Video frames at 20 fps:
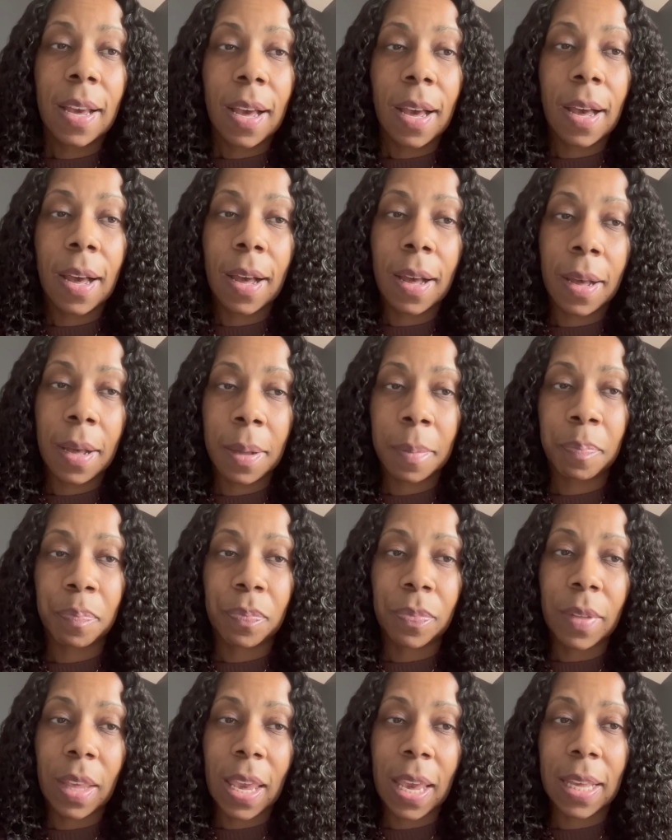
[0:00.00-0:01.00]

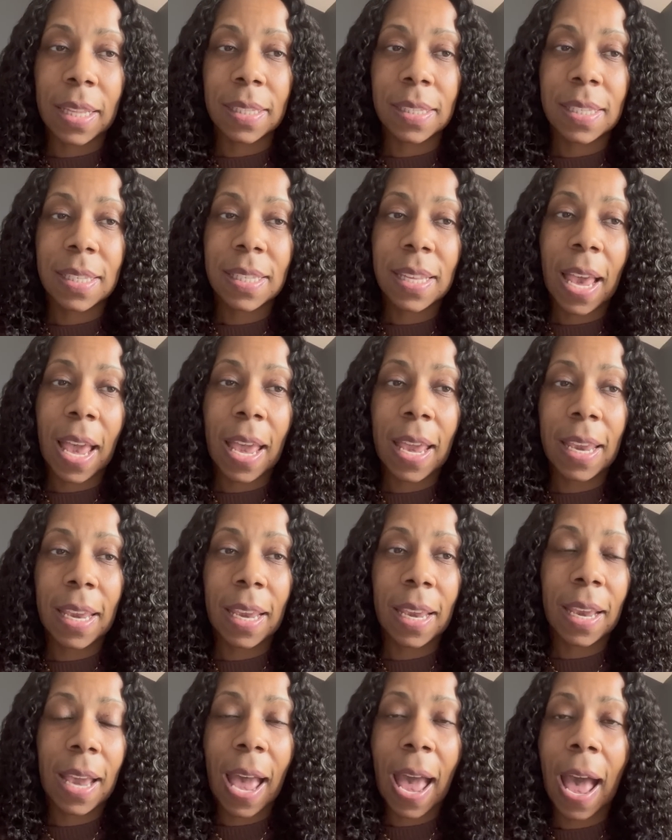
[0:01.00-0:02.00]
um, and
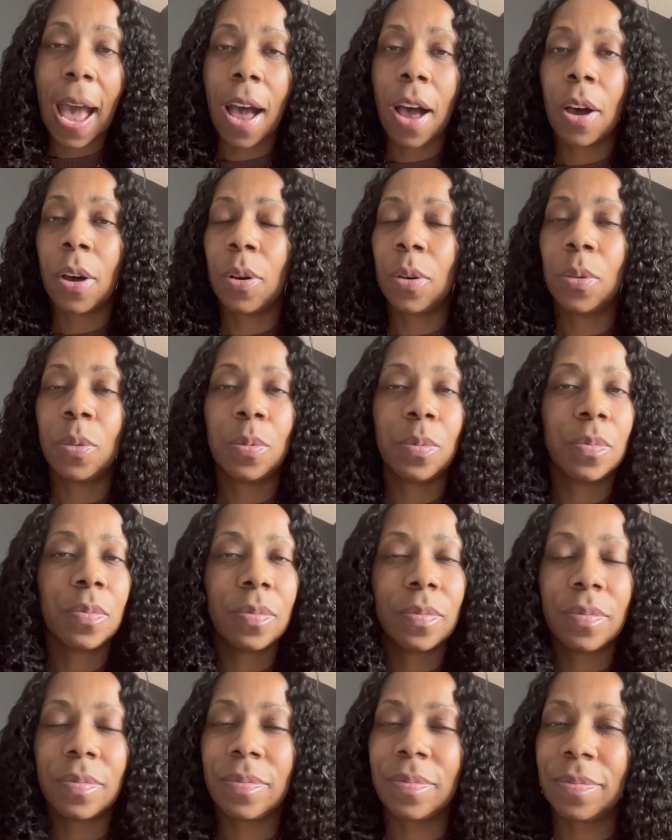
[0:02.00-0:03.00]
saying how,
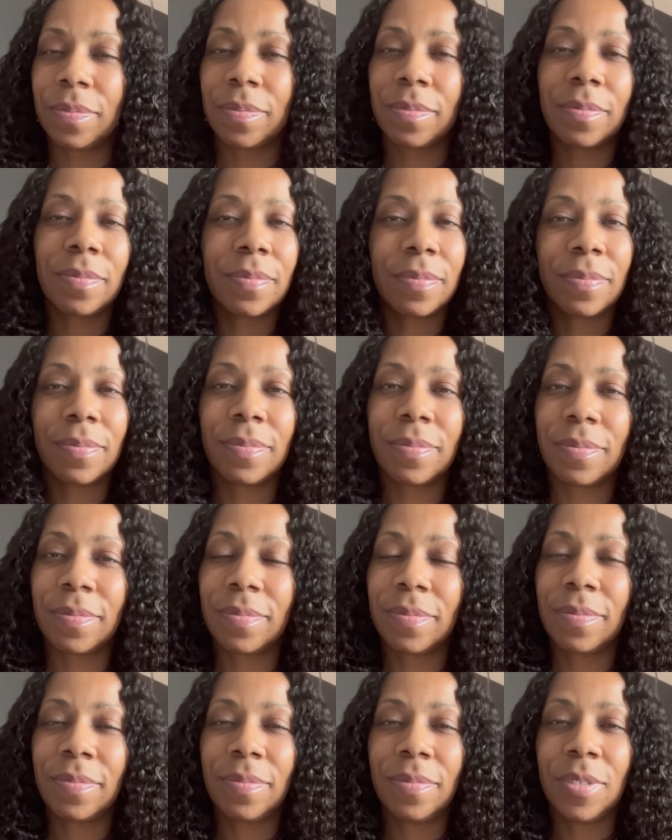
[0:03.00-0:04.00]

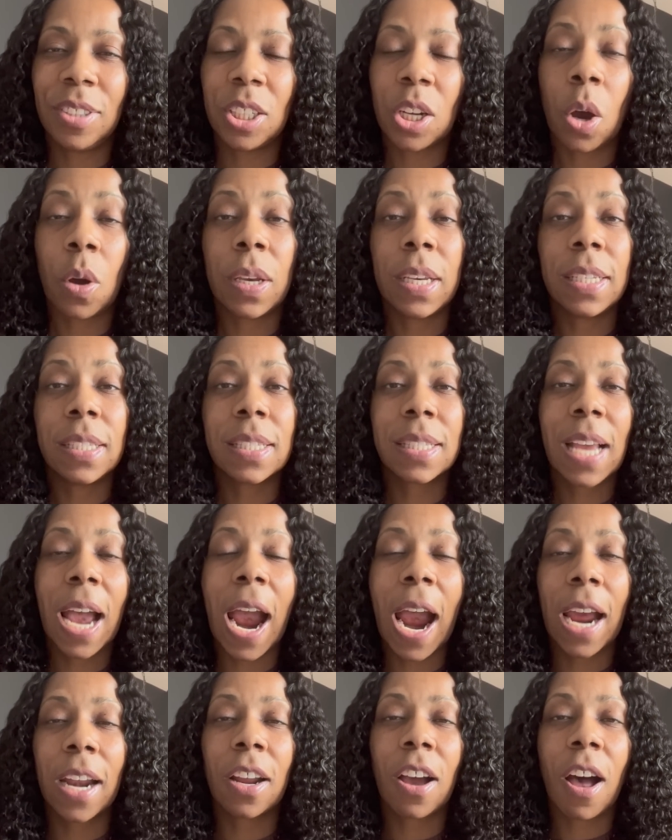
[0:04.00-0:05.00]
you know, he's
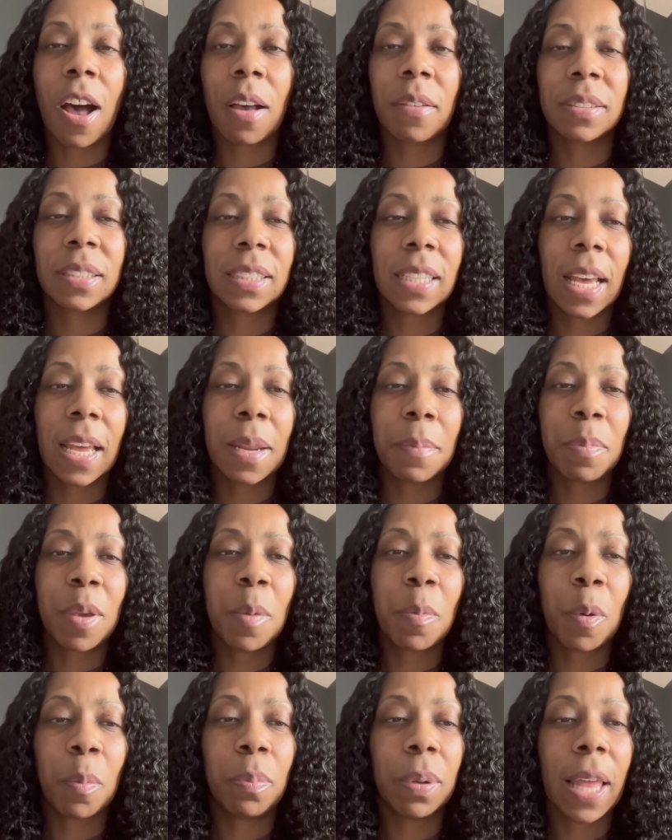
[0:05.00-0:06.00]
tired of Offset and
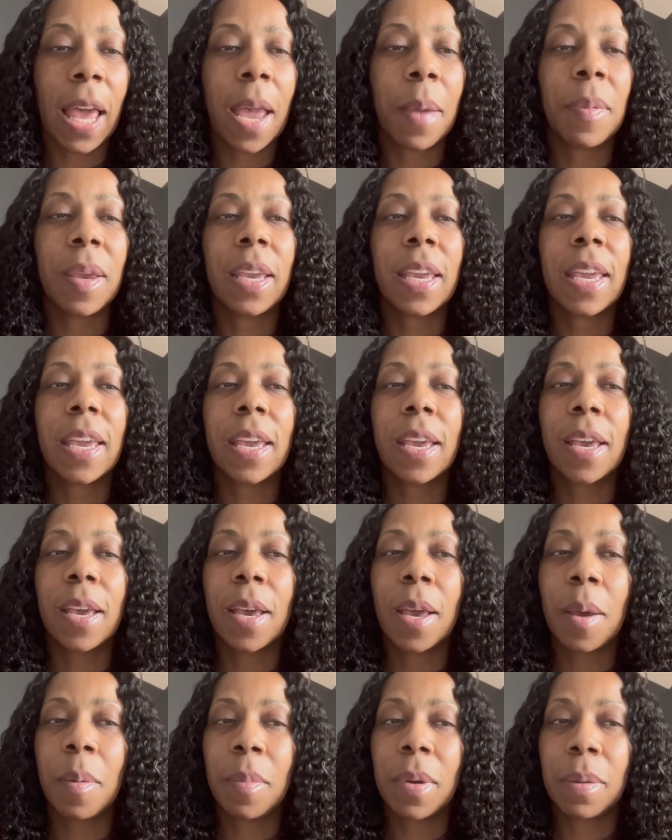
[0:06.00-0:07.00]
people blaming
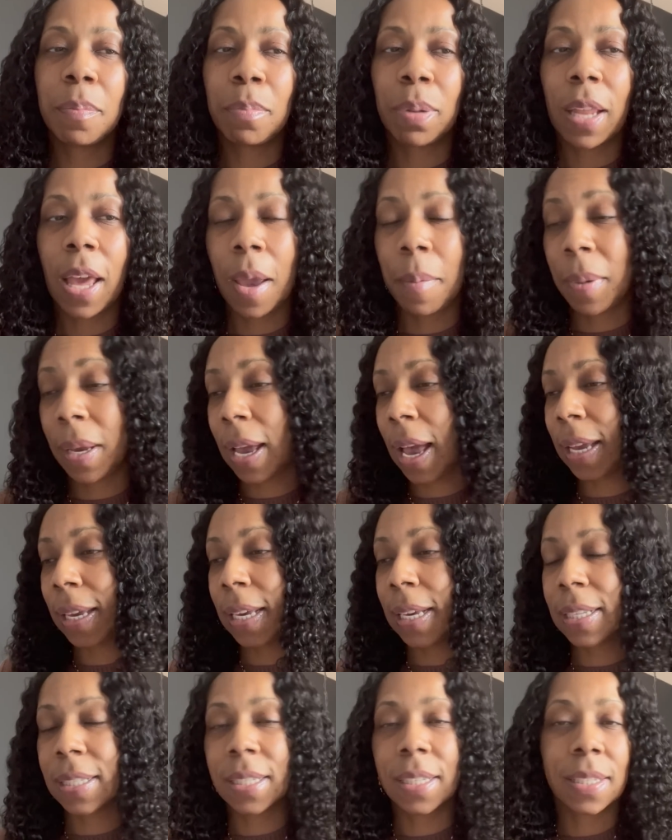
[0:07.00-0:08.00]
him and blaming, I
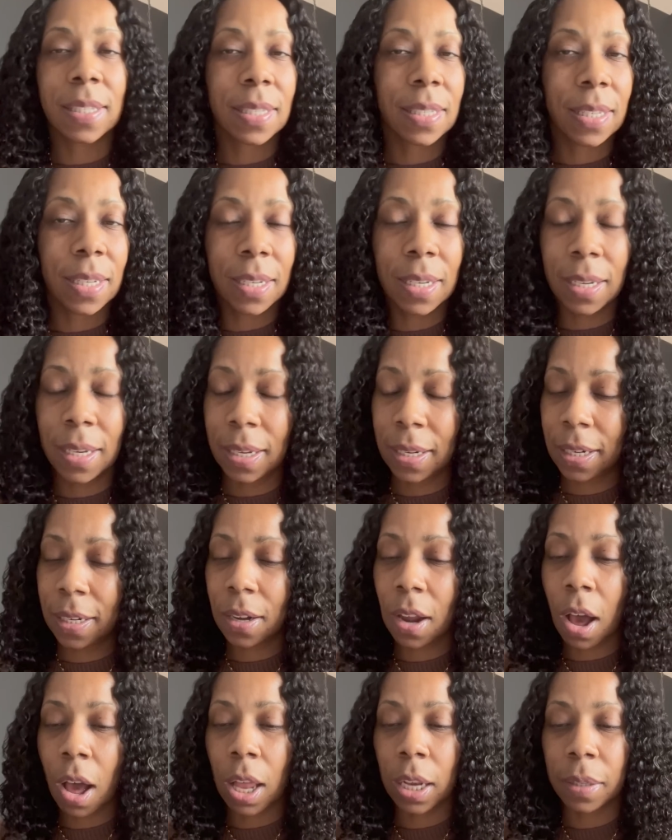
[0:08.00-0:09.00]
guess, his son
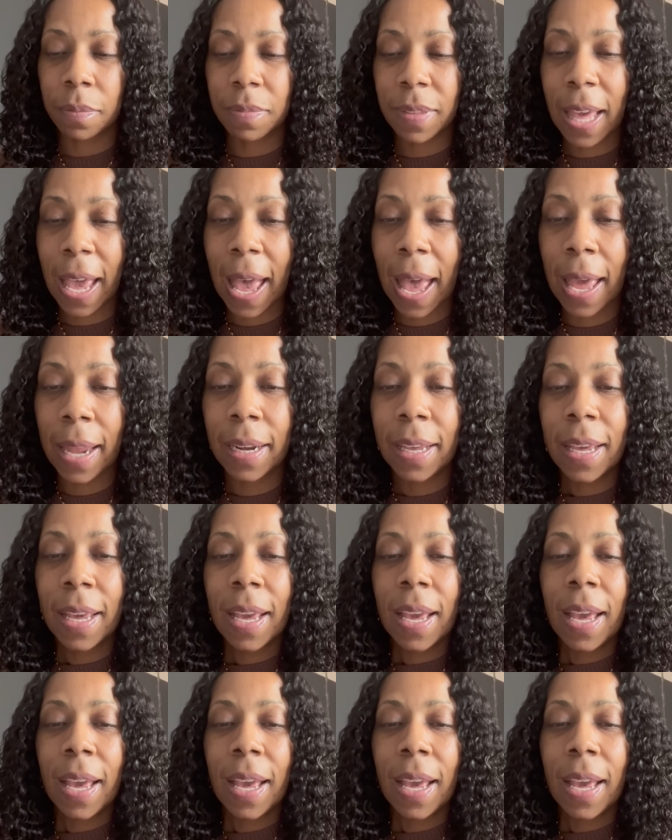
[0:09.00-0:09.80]
and all of that.